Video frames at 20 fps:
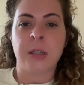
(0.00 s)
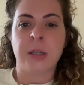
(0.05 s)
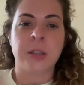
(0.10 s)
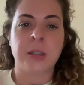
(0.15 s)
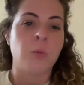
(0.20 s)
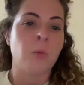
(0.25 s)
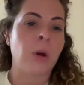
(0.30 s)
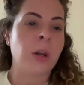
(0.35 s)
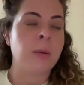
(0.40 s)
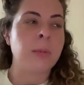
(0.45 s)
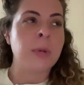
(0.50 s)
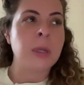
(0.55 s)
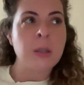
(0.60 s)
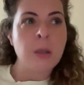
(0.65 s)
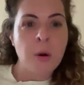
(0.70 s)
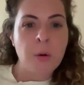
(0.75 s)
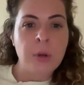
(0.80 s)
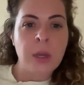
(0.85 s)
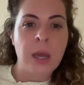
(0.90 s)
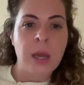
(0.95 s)
because you want to be
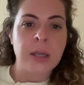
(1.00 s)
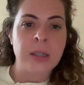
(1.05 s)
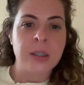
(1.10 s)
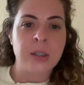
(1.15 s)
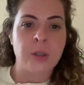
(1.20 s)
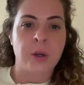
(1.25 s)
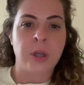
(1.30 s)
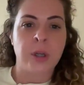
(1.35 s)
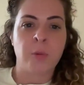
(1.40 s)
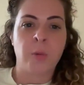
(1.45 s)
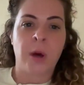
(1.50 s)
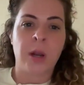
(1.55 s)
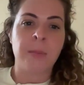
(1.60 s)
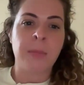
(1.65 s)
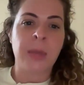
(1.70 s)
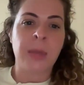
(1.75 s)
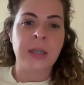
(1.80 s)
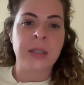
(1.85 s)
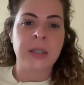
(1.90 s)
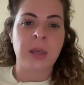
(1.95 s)
noticed or you want
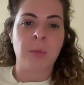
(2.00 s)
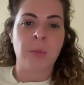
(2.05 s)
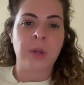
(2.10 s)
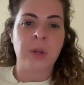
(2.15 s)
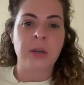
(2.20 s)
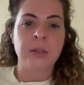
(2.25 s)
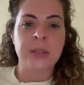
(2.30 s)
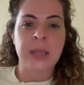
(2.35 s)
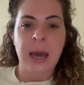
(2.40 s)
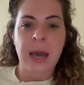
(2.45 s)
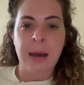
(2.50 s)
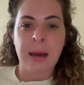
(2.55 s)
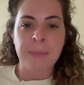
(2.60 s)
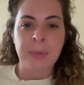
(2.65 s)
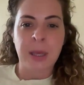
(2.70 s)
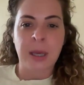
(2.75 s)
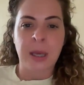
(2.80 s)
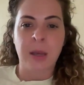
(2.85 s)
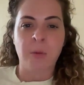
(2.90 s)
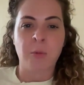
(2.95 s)
to make someone else
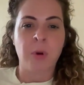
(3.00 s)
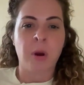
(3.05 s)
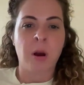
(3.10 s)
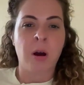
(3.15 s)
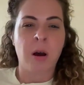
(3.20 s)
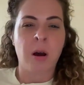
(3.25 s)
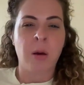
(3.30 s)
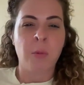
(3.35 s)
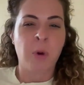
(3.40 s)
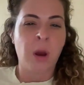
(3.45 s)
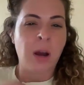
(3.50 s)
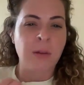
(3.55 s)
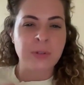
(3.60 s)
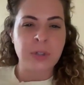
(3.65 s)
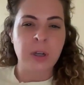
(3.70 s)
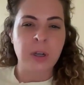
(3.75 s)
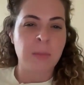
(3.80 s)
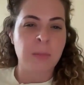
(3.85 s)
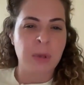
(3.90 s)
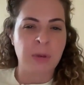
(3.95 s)
happy, we're
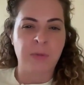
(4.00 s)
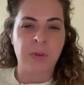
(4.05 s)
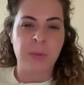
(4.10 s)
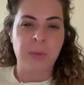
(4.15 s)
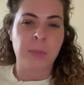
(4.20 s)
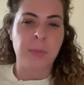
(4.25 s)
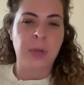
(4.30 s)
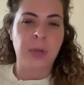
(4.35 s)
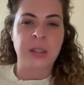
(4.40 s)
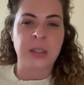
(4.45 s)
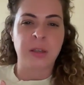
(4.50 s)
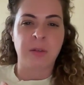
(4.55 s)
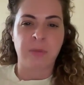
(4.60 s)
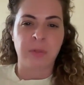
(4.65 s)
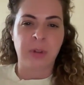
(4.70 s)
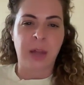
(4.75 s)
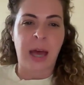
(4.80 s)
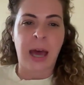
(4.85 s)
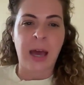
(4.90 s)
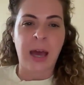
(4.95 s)
often coming from a place of
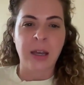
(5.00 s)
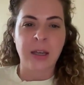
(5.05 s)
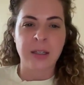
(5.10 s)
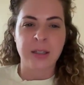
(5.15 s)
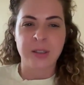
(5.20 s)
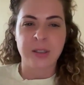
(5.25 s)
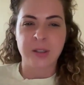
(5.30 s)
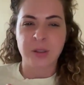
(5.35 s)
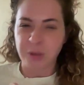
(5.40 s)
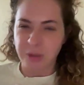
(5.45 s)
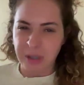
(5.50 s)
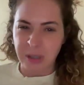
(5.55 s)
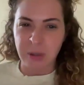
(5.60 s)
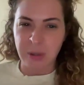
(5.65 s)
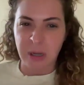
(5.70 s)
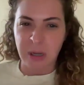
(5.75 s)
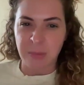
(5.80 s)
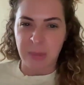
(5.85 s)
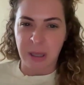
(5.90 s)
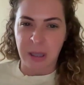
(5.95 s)
lack. So you see
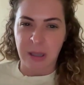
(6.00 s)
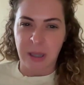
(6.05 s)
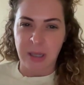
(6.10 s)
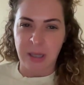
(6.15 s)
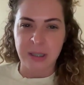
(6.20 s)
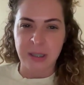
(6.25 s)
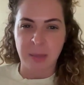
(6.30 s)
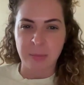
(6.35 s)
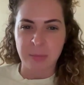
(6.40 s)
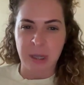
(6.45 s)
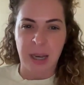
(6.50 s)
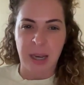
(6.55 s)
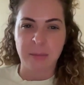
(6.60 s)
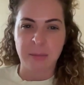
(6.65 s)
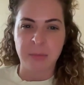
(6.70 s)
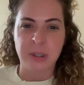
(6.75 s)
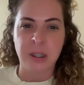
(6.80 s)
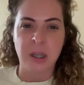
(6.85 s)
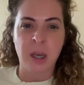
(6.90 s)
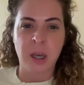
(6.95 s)
what I mean? Like
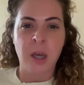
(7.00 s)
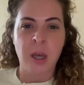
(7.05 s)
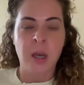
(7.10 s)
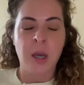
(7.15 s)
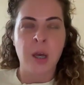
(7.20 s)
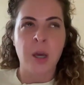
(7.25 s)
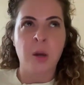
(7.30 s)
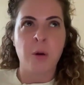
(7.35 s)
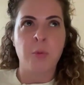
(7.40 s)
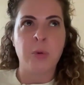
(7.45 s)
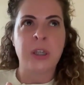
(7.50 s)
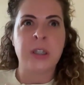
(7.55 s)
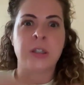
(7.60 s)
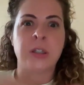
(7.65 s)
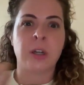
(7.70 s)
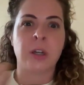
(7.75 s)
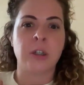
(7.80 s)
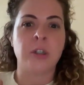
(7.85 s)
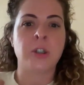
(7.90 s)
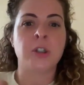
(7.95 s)
sometimes we
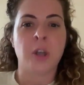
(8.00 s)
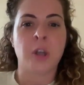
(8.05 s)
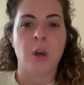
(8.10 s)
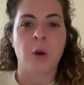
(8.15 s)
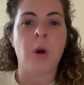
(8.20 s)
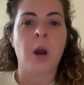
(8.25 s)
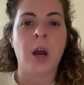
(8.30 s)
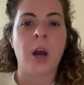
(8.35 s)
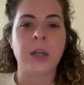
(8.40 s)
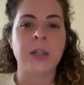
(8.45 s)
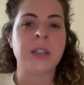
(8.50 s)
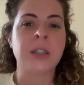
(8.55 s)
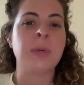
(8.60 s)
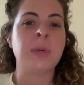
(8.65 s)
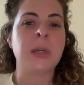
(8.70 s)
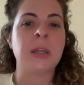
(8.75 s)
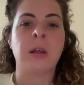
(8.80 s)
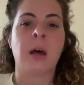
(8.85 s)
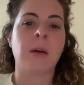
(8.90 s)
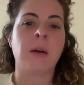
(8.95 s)
search so hard to
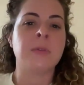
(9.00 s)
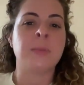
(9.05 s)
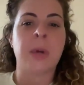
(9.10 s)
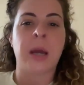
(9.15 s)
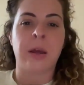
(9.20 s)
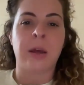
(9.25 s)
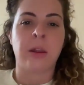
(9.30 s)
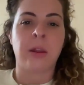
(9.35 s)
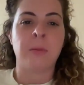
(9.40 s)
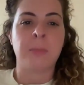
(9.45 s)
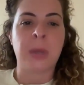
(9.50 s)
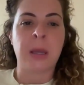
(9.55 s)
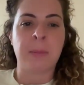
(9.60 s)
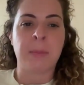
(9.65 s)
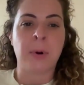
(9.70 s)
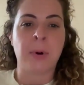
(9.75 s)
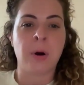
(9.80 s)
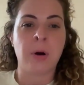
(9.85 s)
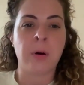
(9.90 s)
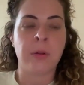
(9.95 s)
be loved by other
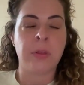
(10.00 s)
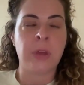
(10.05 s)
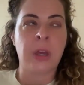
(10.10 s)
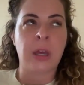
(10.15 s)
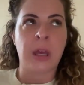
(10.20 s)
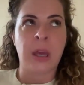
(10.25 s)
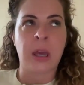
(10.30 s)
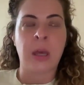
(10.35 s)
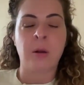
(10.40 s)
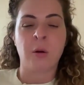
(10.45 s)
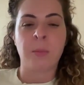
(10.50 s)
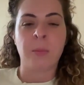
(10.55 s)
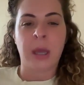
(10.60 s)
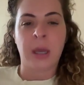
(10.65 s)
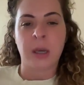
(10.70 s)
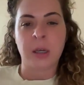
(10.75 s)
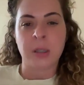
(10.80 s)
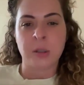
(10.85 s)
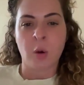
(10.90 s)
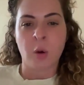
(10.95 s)
people, thinking it'll
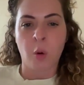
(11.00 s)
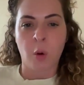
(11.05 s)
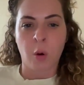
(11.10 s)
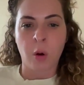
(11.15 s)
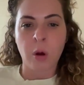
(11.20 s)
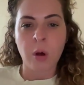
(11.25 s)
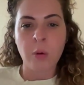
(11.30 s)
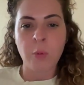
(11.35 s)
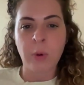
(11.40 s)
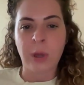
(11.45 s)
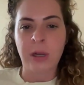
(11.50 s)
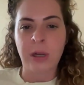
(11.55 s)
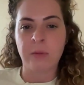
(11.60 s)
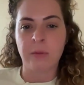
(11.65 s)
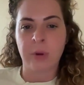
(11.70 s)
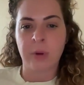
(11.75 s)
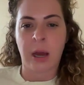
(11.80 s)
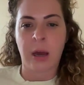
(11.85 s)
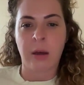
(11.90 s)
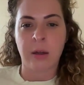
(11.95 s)
make us whole, when
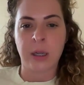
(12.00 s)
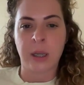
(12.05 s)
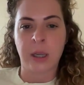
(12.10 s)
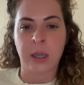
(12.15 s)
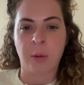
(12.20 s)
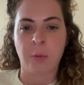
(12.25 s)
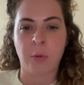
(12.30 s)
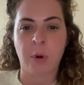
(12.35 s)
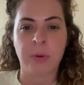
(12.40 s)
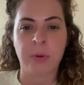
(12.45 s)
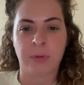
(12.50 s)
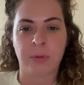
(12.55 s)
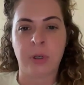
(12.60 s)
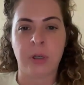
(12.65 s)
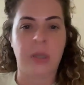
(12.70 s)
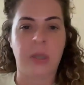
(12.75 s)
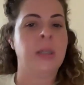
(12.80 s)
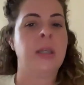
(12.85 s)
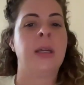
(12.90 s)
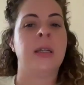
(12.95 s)
in reality, what we
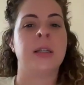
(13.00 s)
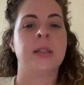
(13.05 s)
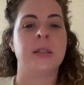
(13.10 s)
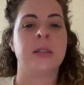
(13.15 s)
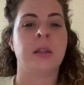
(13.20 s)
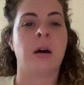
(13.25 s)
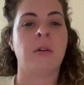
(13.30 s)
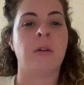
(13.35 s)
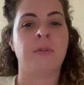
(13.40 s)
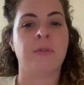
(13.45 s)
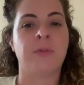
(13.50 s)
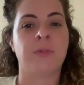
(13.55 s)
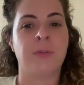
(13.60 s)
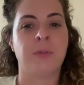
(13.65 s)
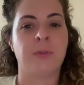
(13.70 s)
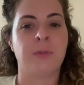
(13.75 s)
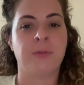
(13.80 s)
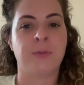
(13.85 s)
really need is love,